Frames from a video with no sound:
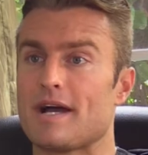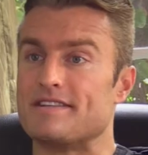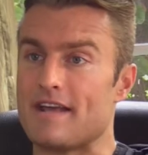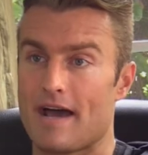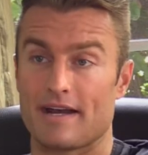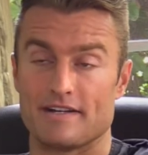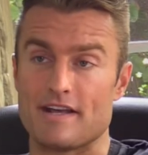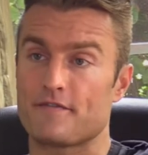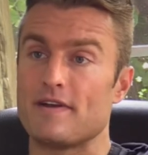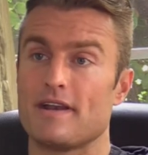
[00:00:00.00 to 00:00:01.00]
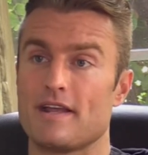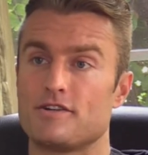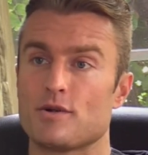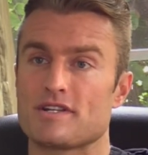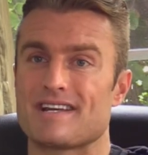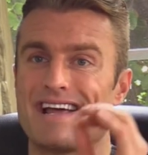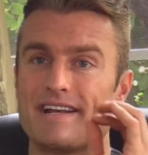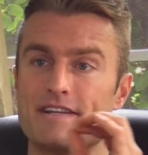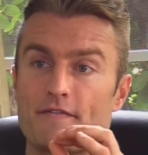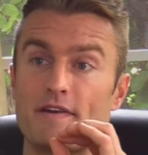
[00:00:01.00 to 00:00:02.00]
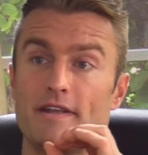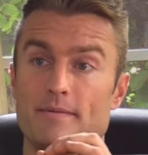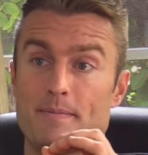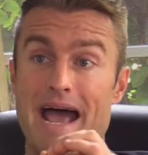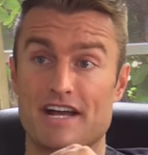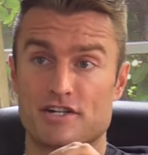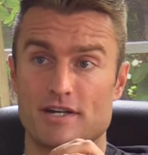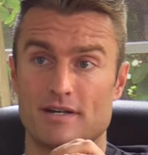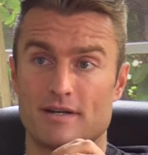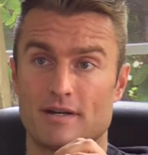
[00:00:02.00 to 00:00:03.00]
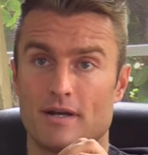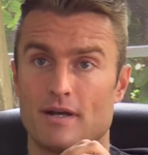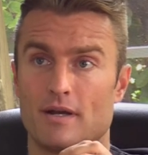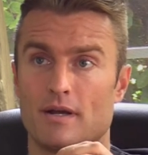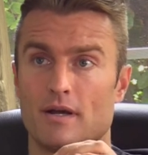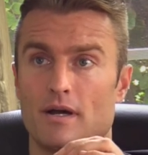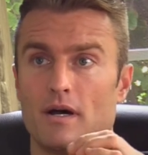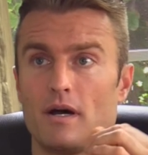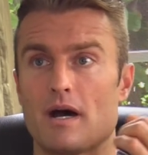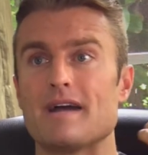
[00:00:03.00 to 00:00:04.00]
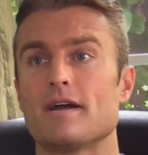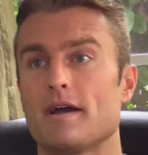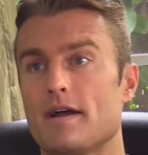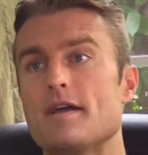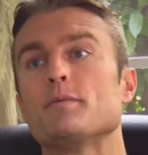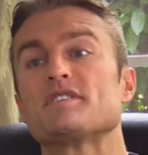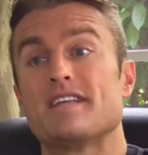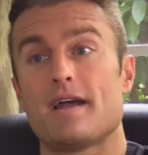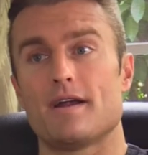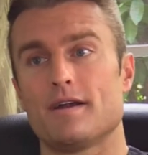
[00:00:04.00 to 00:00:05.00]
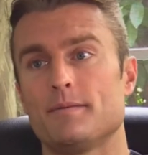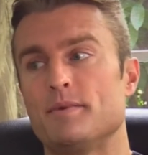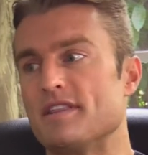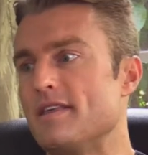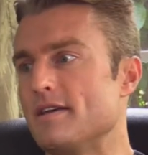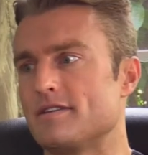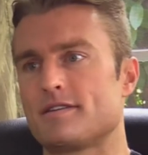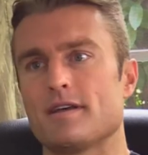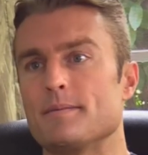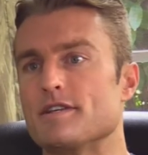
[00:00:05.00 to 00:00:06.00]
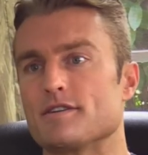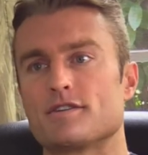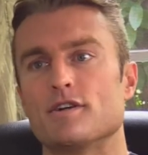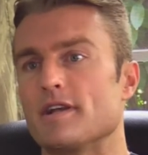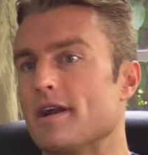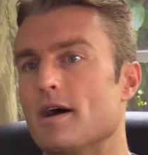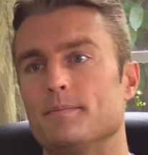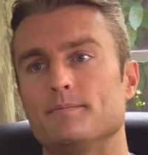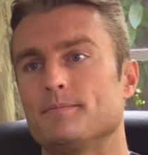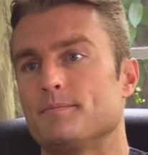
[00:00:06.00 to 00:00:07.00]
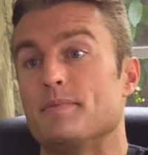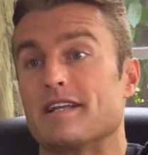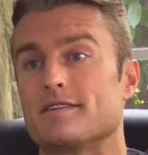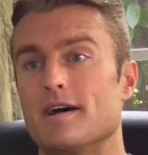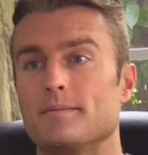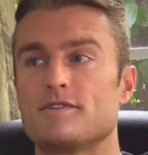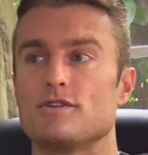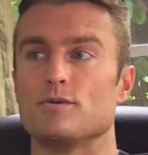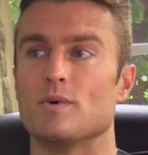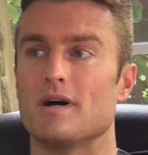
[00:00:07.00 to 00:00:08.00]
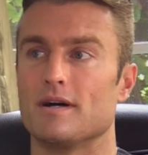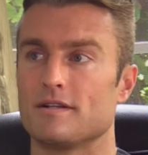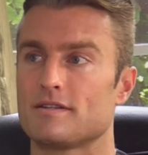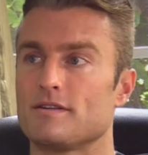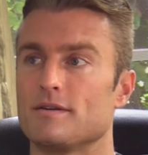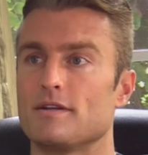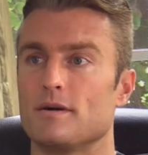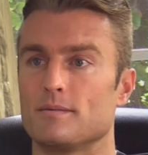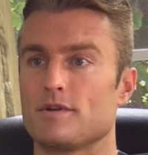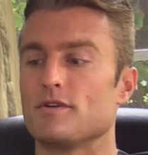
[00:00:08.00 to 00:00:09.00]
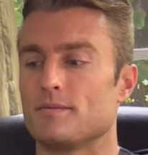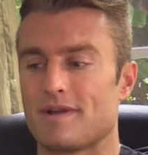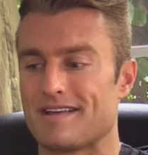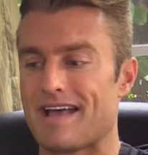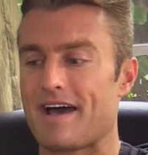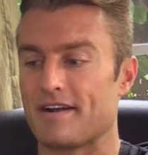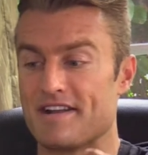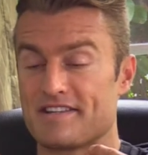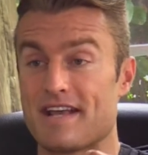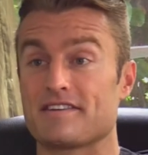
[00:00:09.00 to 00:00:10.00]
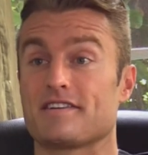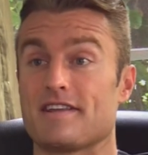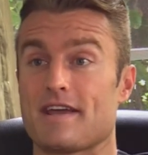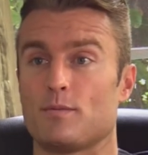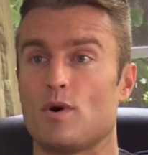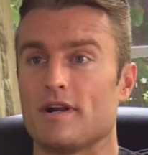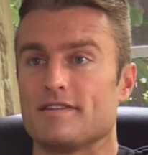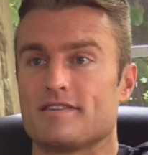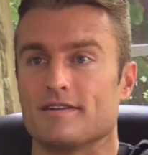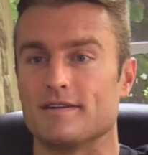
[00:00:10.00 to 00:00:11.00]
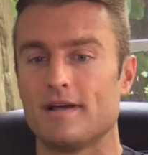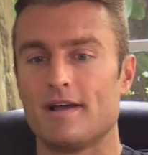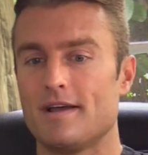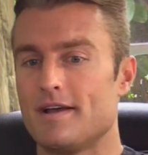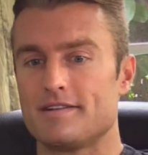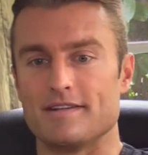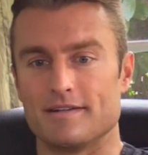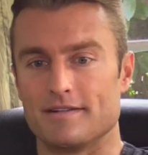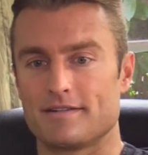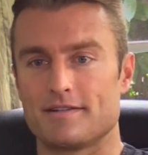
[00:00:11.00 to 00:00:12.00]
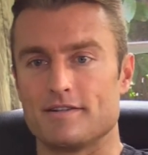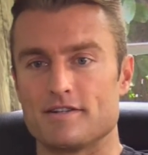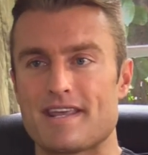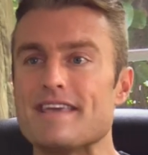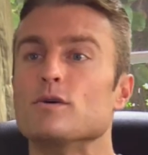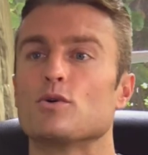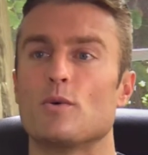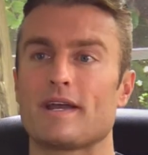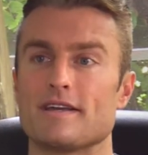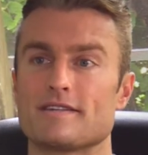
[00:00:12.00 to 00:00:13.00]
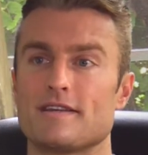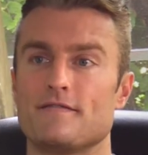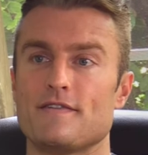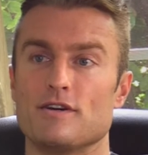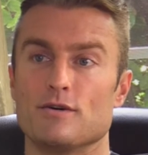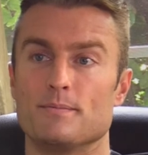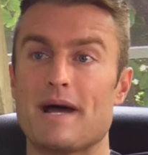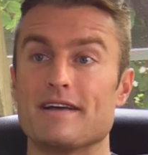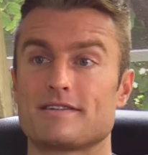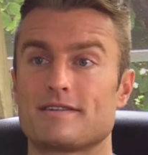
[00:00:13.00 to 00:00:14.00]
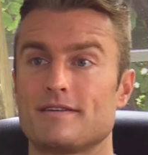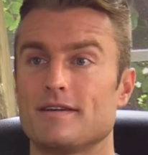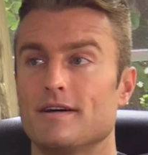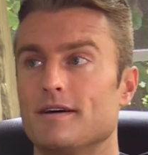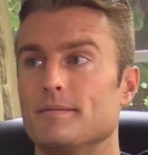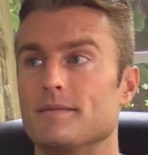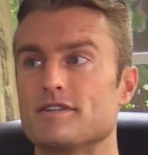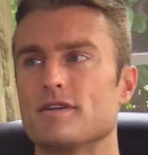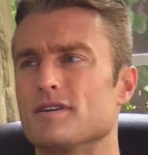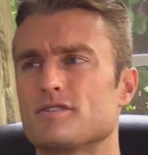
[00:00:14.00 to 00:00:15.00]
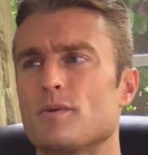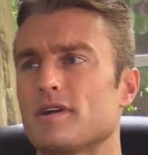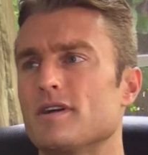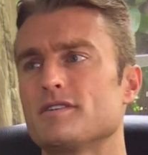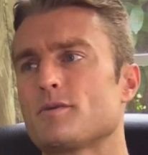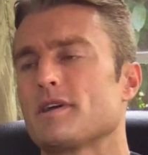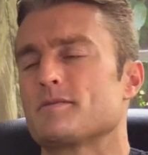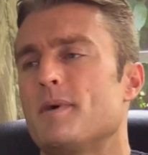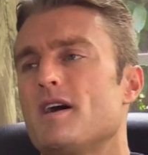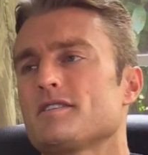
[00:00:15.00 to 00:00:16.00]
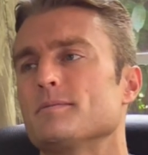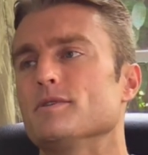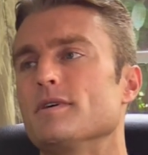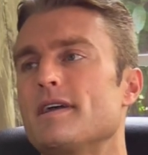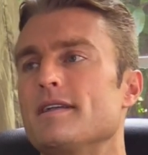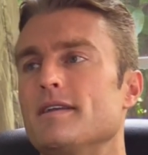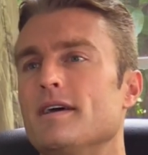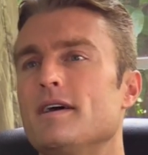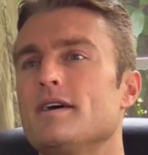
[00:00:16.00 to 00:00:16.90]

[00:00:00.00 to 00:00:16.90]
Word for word: I had a definite interest and I had a definite passion. I it was there, but this I mean just turned it up big time to uh, to you know uh, out of necessity. I wanted to. To, to just heal quickest and feel best um, as quick as quick as possible and